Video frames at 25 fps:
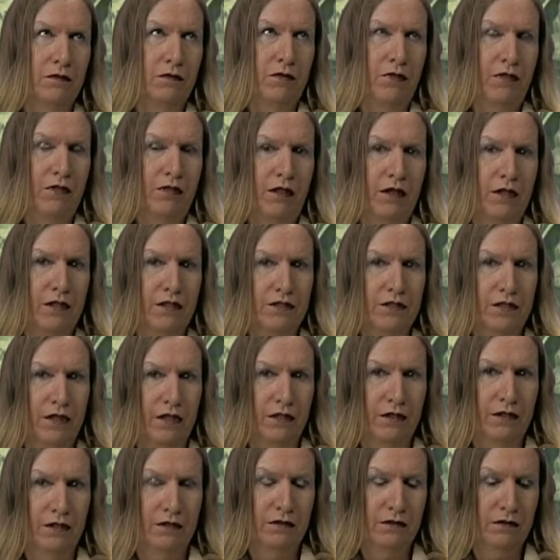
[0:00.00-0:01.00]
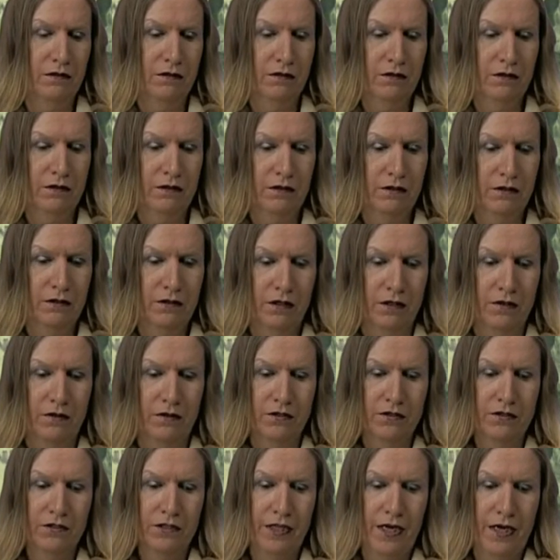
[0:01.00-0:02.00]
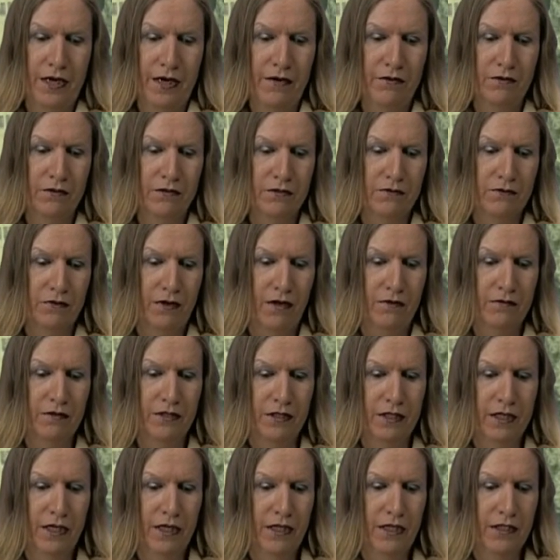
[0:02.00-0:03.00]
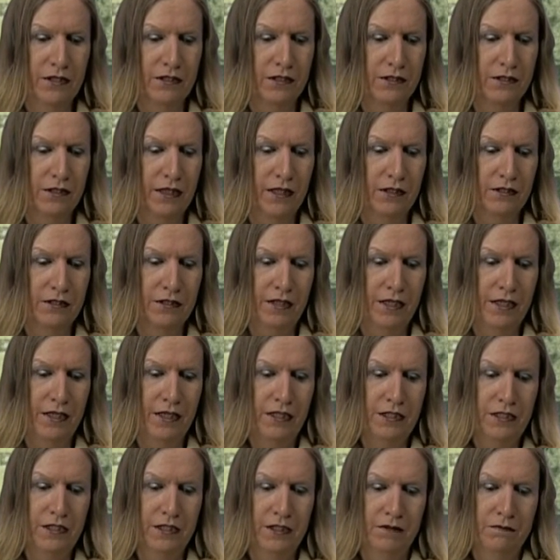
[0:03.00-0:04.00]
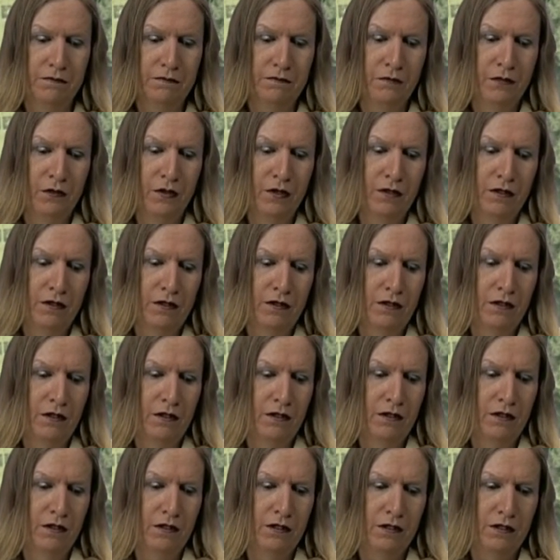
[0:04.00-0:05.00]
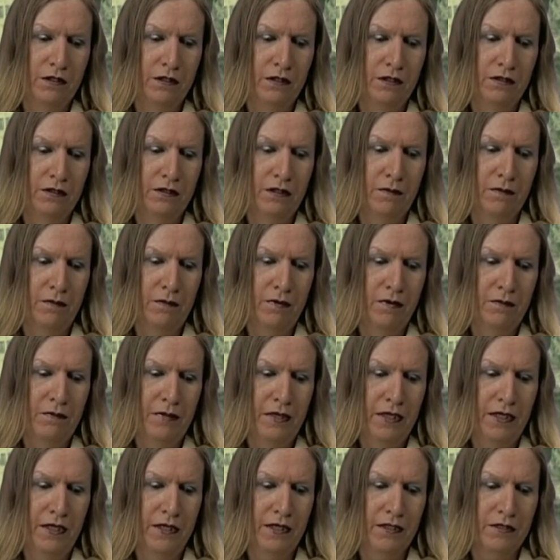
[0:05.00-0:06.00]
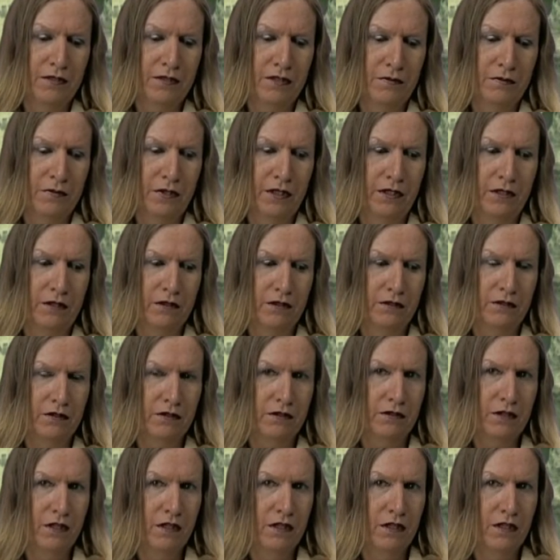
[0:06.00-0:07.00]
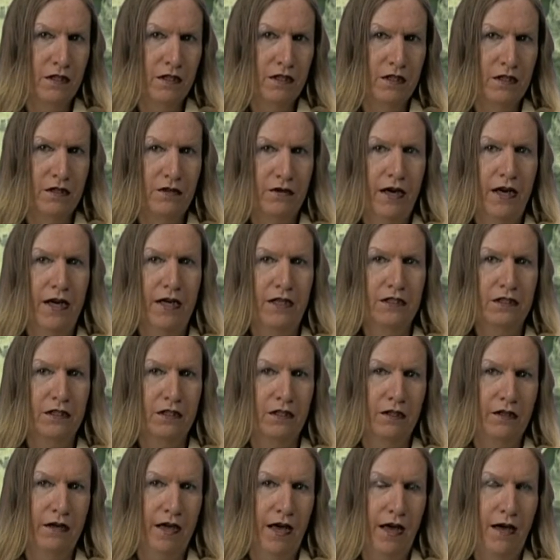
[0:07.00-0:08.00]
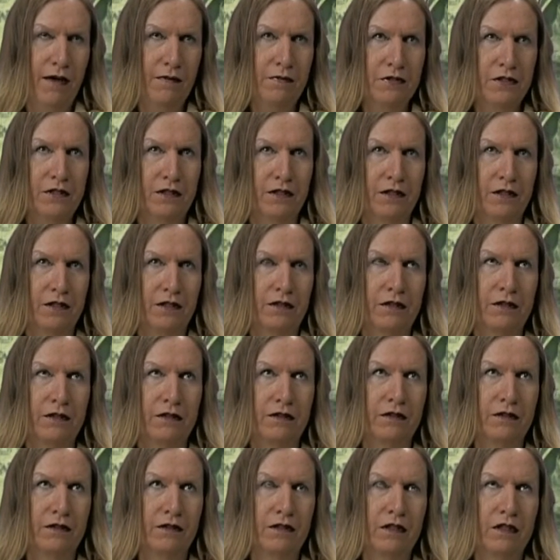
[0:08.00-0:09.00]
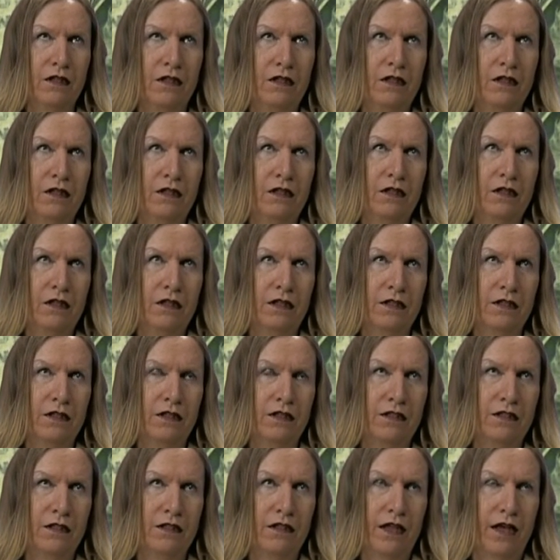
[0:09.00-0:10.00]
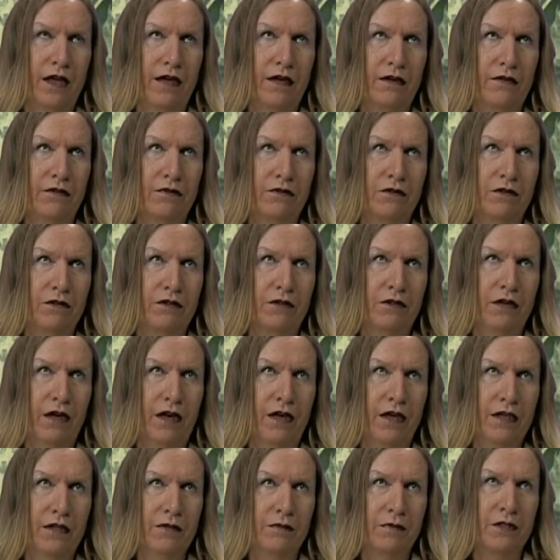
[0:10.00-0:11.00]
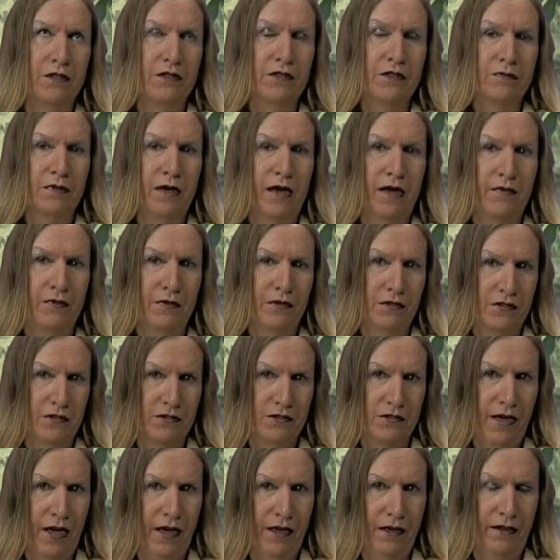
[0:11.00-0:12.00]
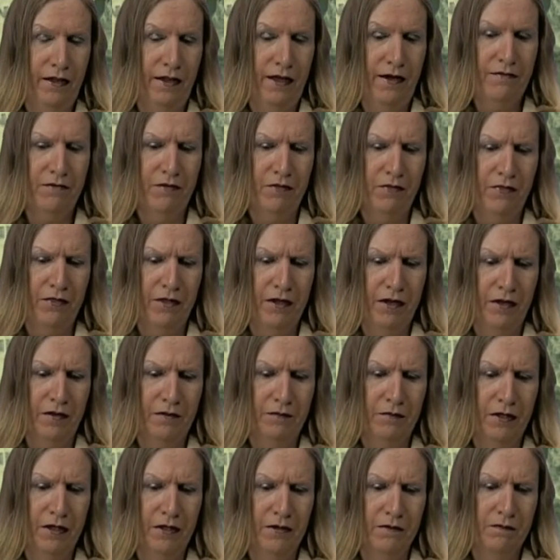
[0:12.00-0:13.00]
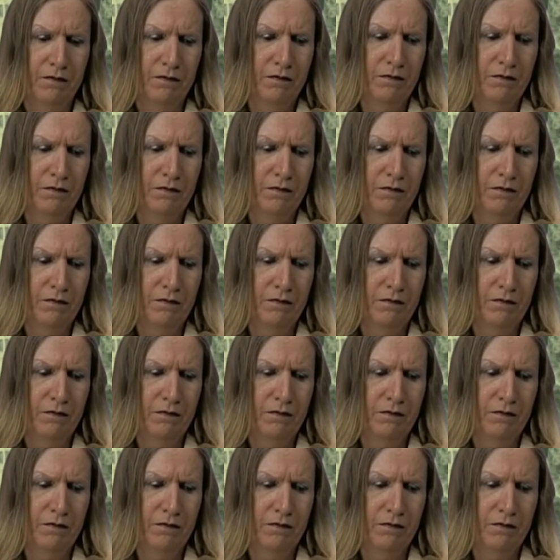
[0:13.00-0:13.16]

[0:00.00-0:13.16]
thinks that, you know, the CIA was involved in Kennedy's assassination. A bigot is somebody who's irrational and obstinate. And there's a lot of good arguments about this 9/11 thing, but,